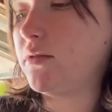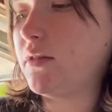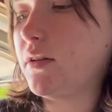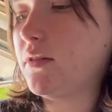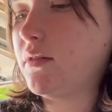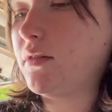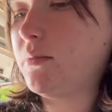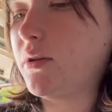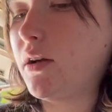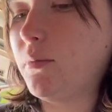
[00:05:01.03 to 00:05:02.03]
that it's
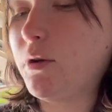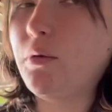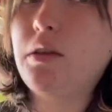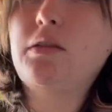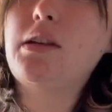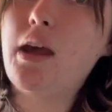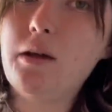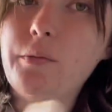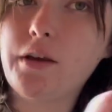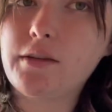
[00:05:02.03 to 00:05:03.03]
been coming with yet,
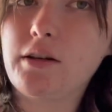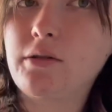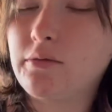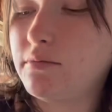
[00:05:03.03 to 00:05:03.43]
because I don't